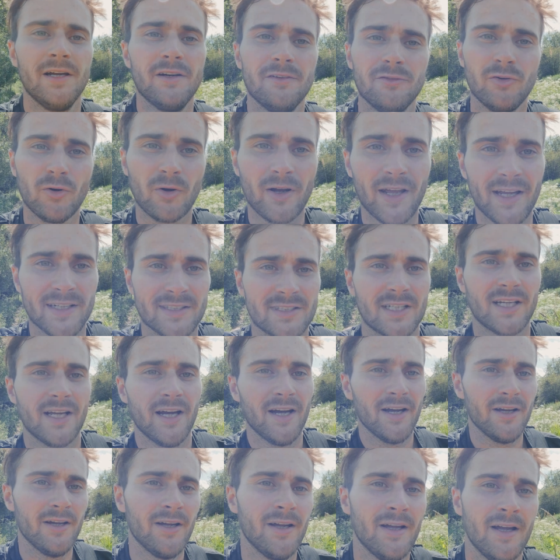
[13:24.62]
4k to
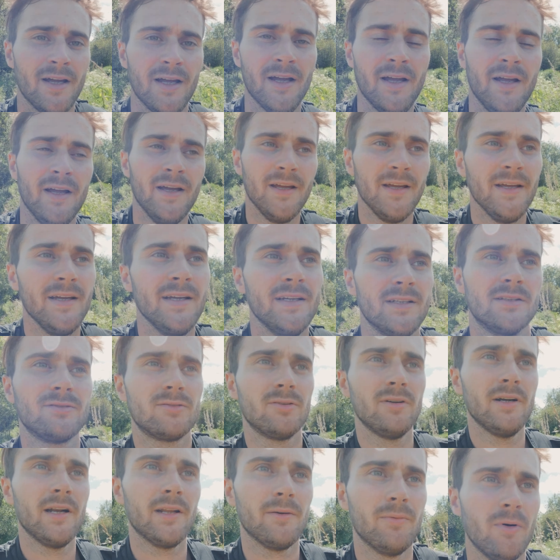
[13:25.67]
go. It is
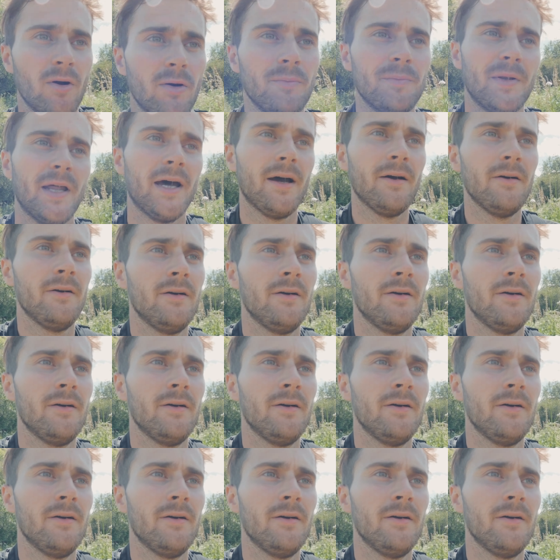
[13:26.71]
really warm now.